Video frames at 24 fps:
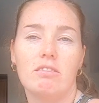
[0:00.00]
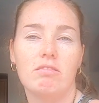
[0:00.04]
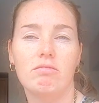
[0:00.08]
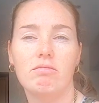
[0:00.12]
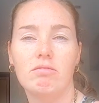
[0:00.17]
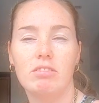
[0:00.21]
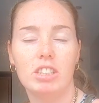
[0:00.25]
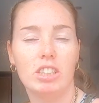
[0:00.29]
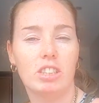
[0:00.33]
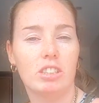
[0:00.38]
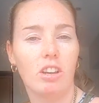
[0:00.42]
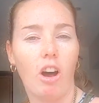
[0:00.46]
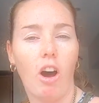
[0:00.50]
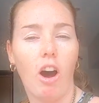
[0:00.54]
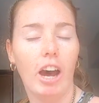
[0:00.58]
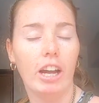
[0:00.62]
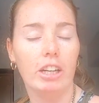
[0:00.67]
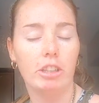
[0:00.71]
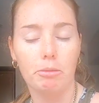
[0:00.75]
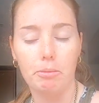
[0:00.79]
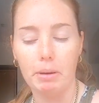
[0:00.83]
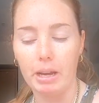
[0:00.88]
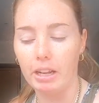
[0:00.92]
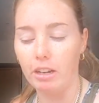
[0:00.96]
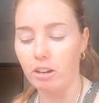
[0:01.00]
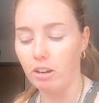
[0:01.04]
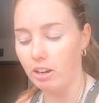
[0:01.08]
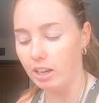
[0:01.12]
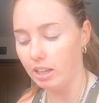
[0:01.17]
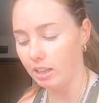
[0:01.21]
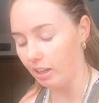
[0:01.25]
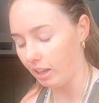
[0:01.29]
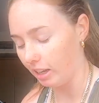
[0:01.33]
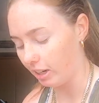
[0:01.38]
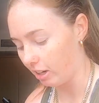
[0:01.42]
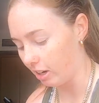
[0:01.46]
just Hyderabad. I
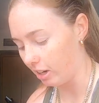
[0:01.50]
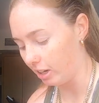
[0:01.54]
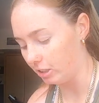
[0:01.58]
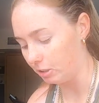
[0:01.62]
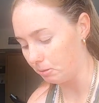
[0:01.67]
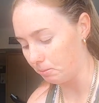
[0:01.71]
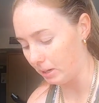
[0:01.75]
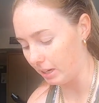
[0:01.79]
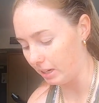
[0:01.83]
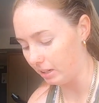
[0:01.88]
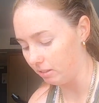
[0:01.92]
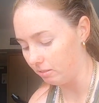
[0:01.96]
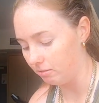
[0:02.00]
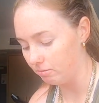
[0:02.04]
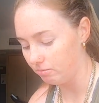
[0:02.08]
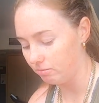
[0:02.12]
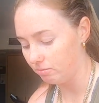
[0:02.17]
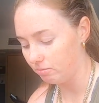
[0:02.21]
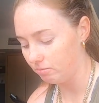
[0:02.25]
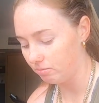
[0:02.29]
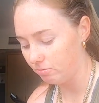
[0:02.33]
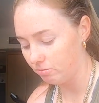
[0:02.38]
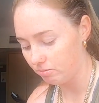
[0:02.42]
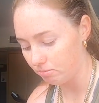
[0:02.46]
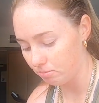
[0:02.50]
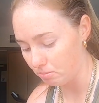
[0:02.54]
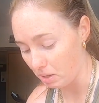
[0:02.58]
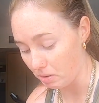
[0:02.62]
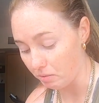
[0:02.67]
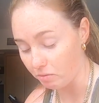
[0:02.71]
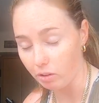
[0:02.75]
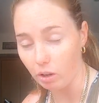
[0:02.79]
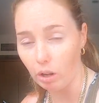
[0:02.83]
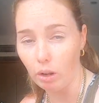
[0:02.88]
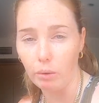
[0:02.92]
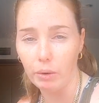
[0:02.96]
like Hyderabad. Been
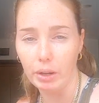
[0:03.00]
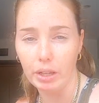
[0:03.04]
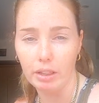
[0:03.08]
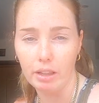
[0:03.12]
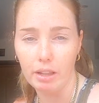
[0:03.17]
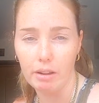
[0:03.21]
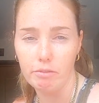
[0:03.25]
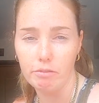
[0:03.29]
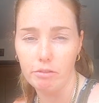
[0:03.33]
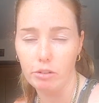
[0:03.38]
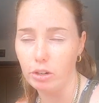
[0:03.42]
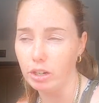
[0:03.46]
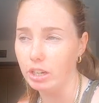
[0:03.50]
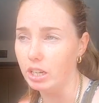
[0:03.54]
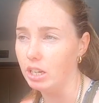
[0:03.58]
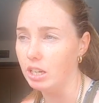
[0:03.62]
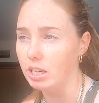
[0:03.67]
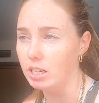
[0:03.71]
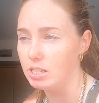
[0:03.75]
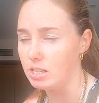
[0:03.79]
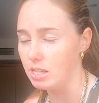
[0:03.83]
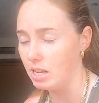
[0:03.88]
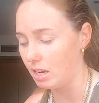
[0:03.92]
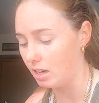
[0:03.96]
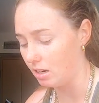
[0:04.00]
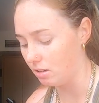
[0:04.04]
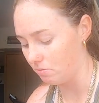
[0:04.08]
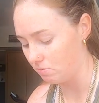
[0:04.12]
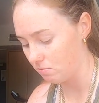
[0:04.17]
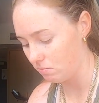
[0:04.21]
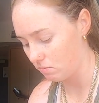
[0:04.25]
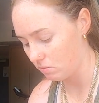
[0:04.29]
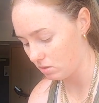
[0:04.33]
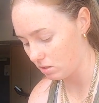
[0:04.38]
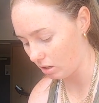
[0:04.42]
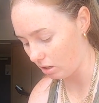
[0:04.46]
following them for years now.
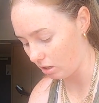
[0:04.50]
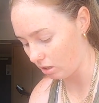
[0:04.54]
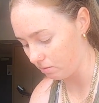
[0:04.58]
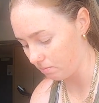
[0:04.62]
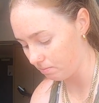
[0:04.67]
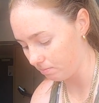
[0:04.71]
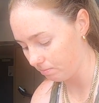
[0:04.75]
So